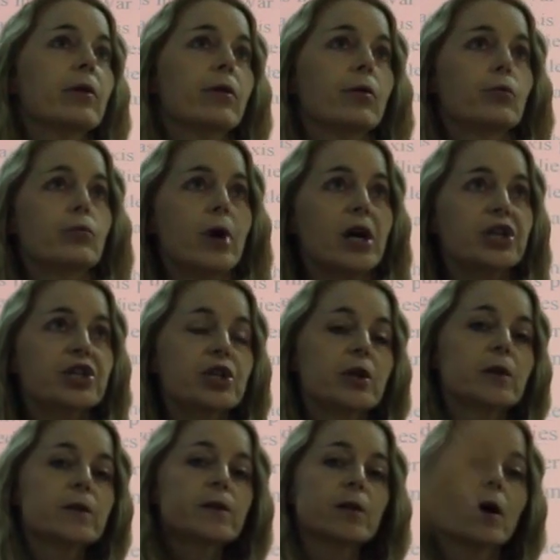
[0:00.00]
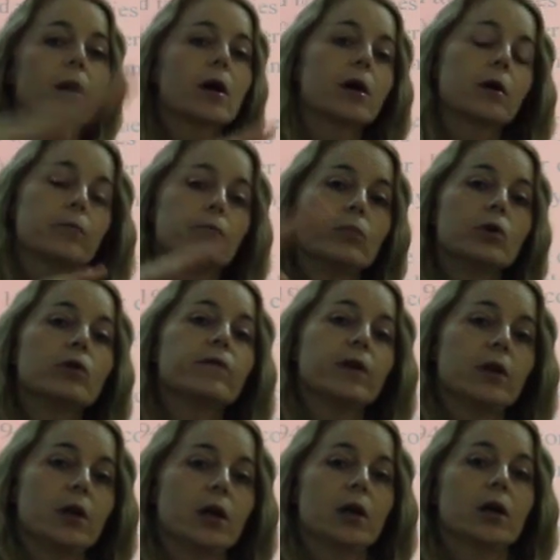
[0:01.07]
The Russians are
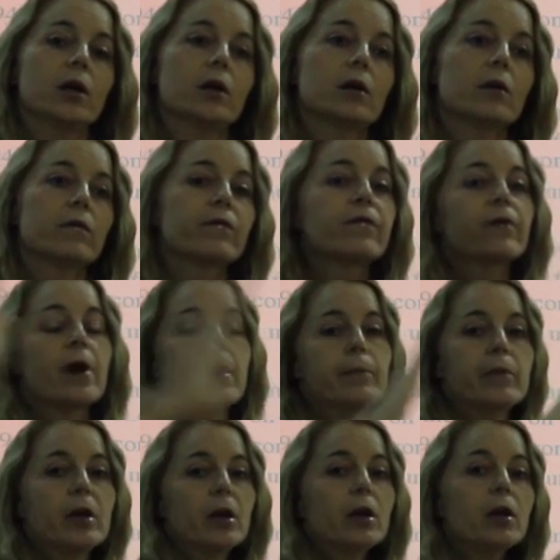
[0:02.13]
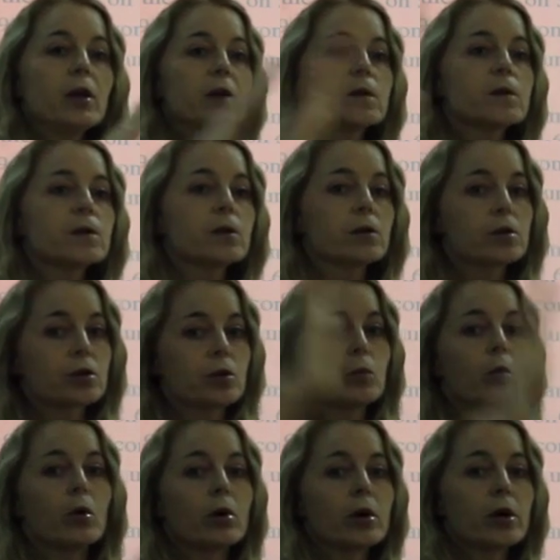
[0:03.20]
moving in from the east
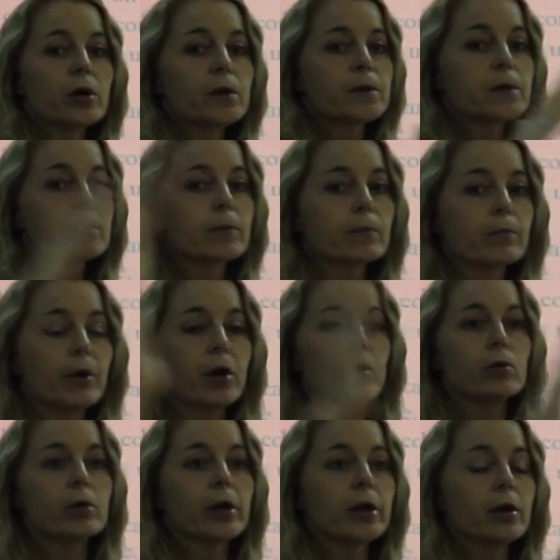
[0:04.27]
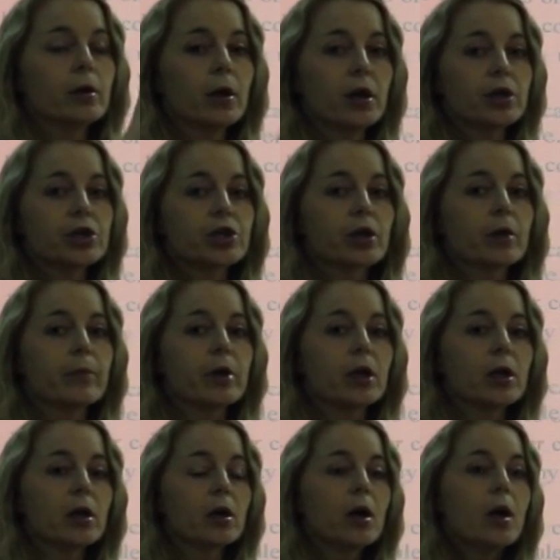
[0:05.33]
towards Poland and
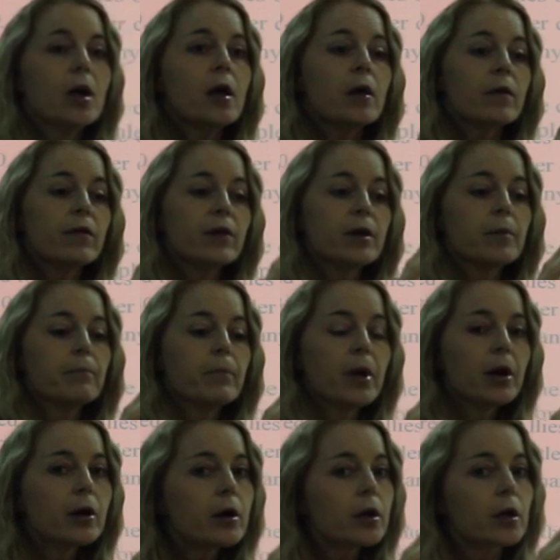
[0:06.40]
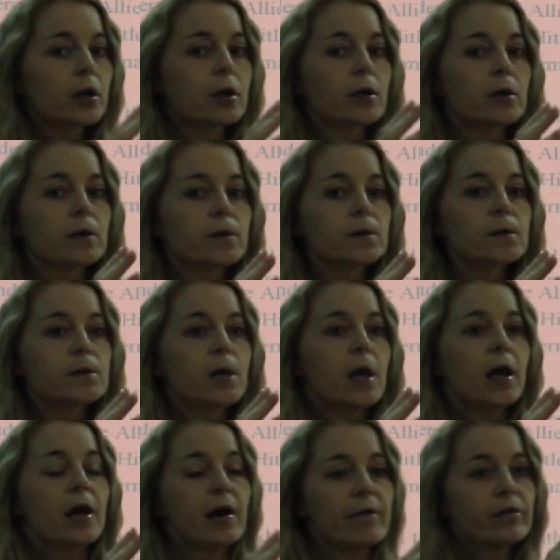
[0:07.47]
Germany. The Americans
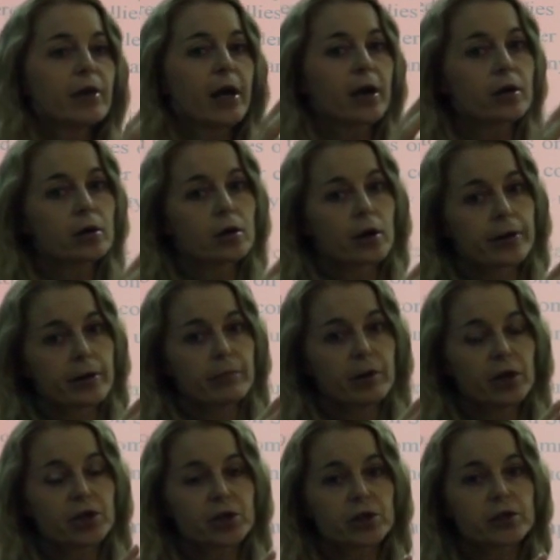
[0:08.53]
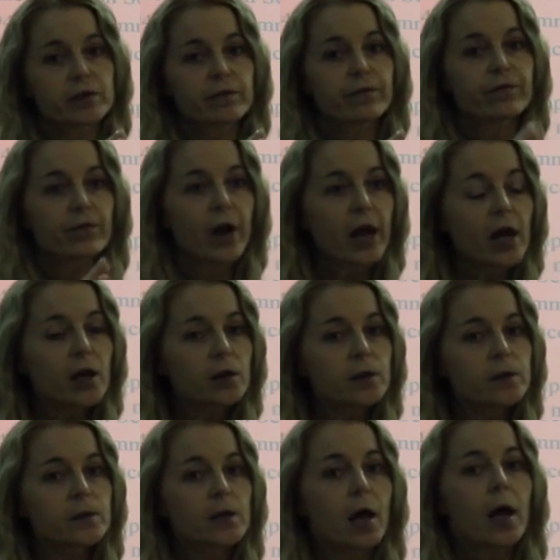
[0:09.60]
have landed on the beaches of
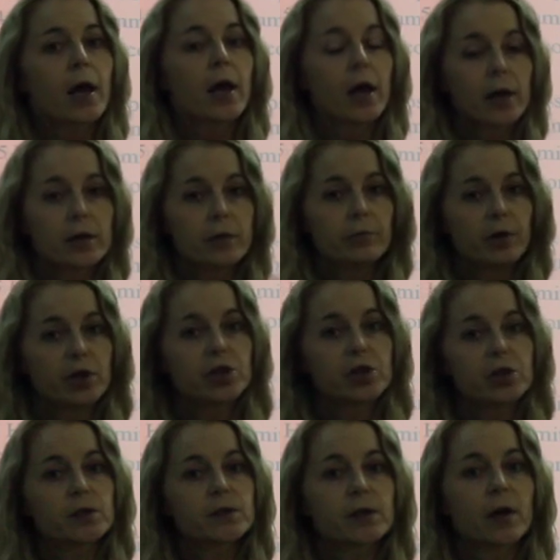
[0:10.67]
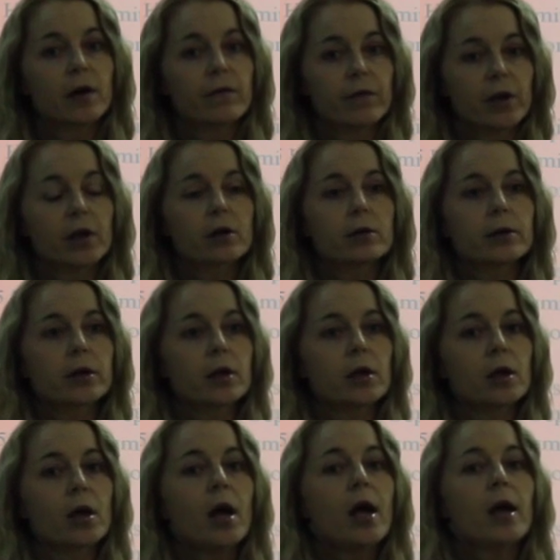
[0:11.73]
France and the beaches of
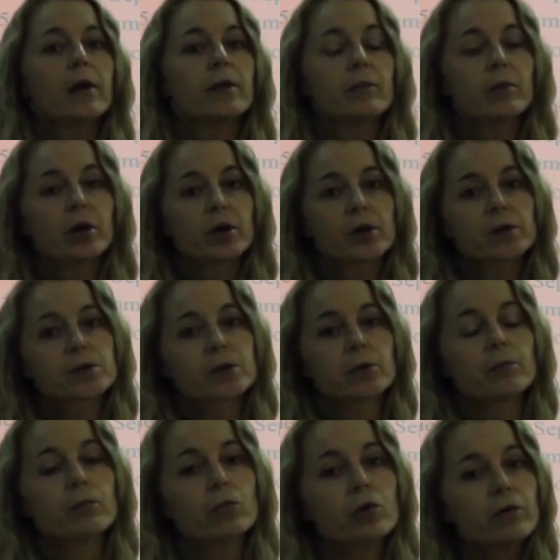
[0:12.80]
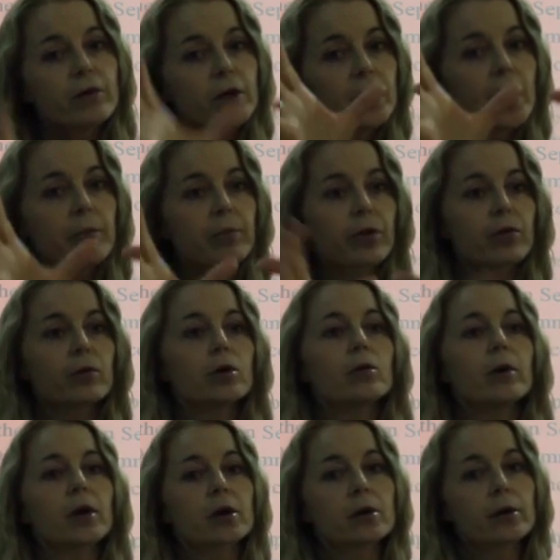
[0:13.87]
Italy, and the Americans are moving up
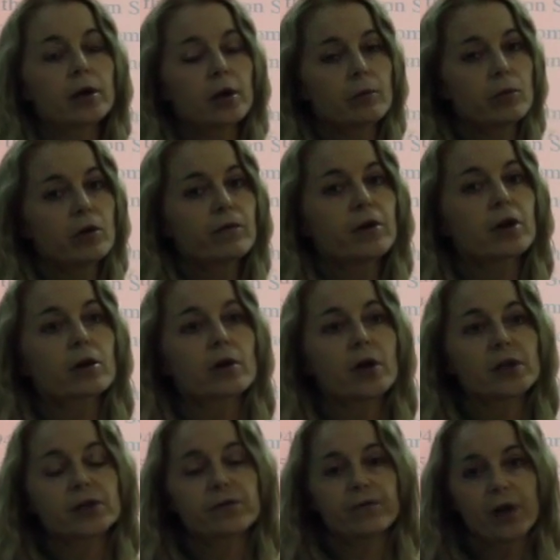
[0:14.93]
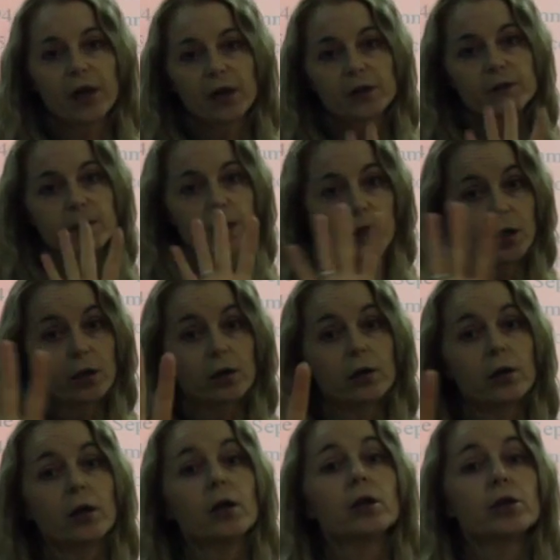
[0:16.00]
through Italy, moving across France
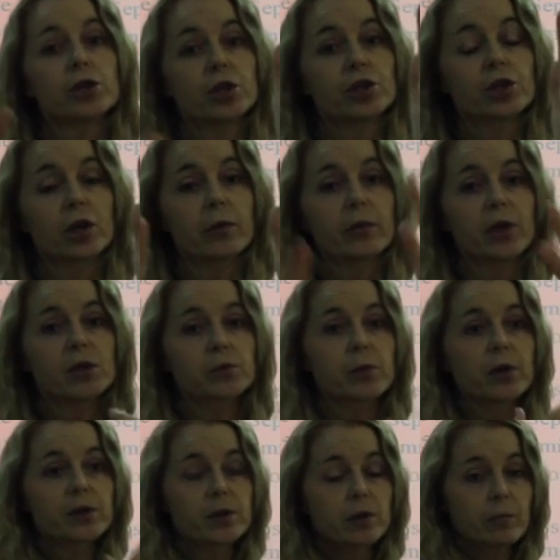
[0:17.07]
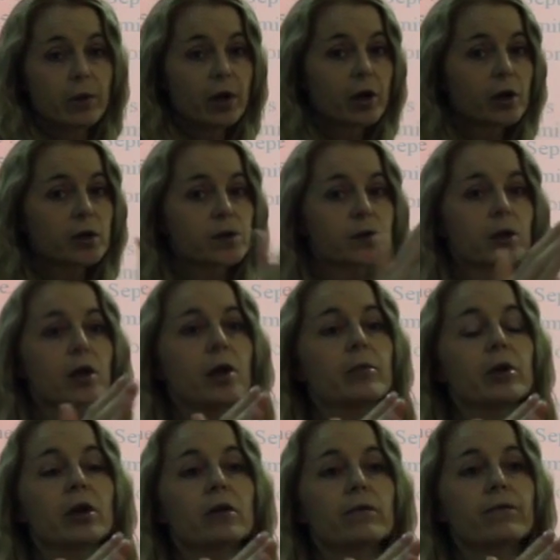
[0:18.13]
into Germany as well. So the Americans are
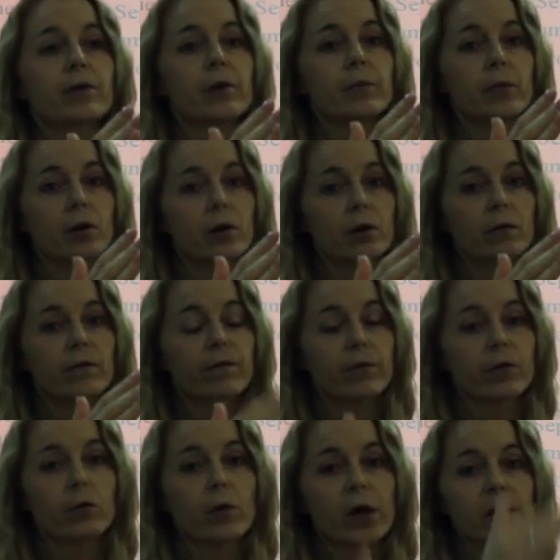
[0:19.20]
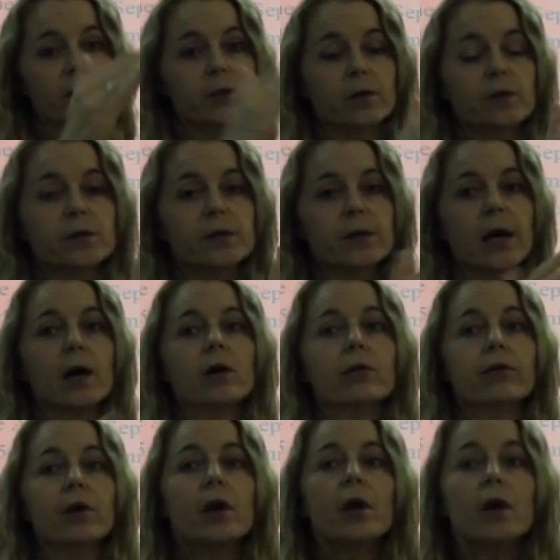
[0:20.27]
coming in from the west and the
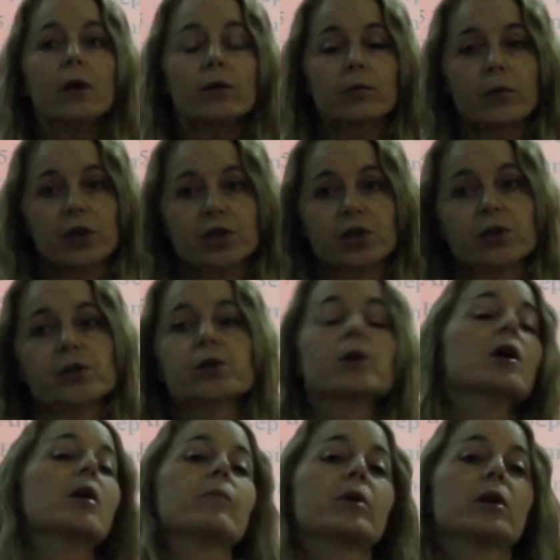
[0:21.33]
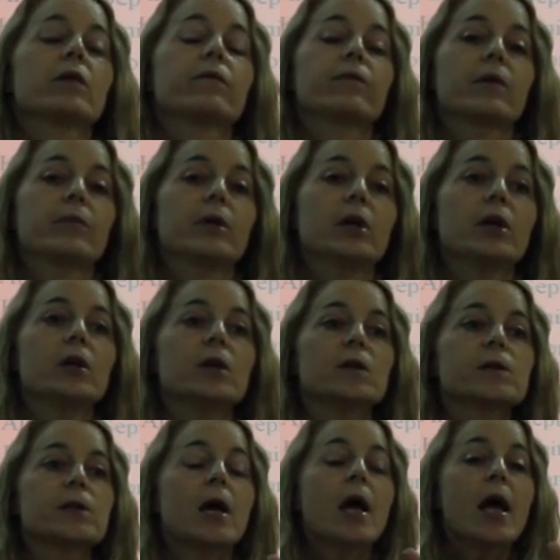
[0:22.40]
south. The Russians are coming in from the
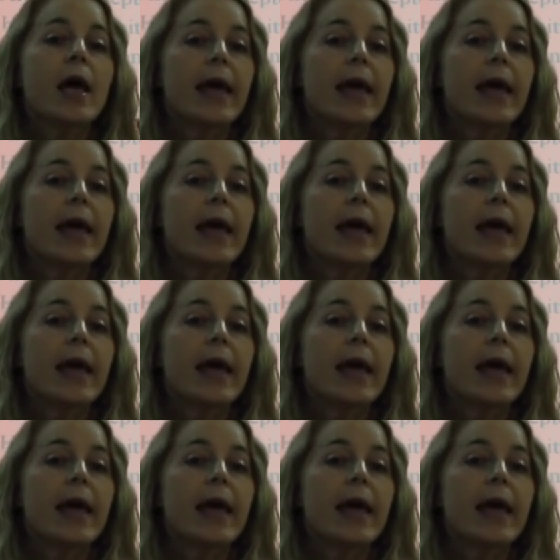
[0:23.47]
east.